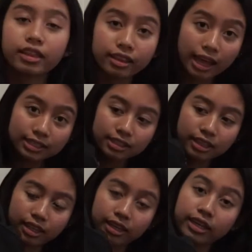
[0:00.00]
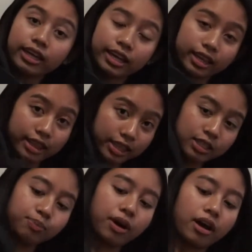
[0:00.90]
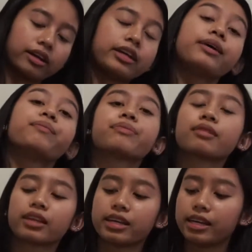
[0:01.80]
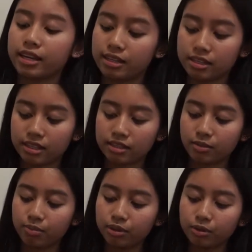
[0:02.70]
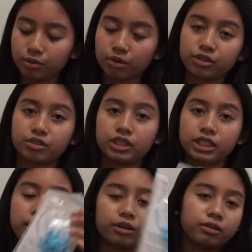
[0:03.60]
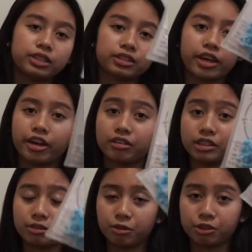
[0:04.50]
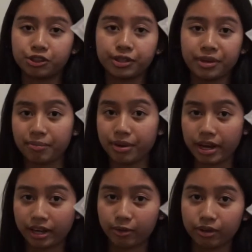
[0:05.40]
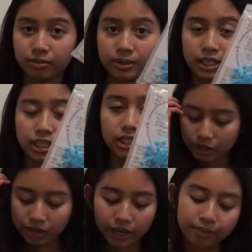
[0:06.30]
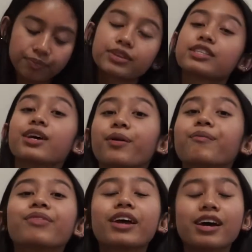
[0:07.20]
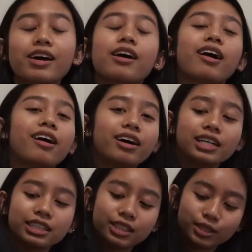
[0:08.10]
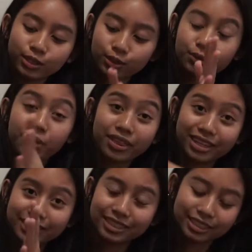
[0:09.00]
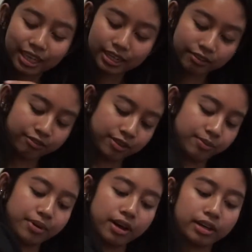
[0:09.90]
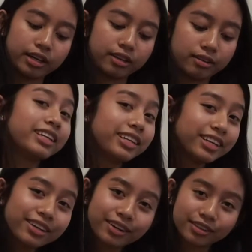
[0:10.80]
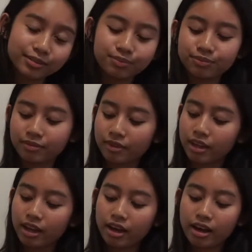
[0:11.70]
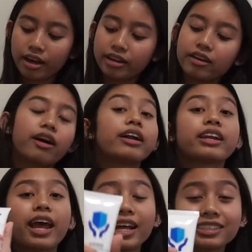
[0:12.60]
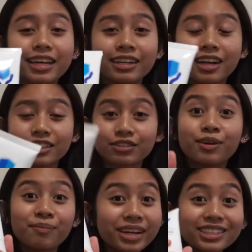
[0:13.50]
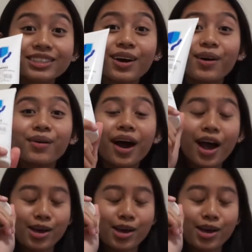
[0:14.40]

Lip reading: The last thing in this pocket is this blue rosary. I always carry a rosary in my bag with me. Okay, so on to the second front pocket. In here, I got hand sanitizer from Miniso.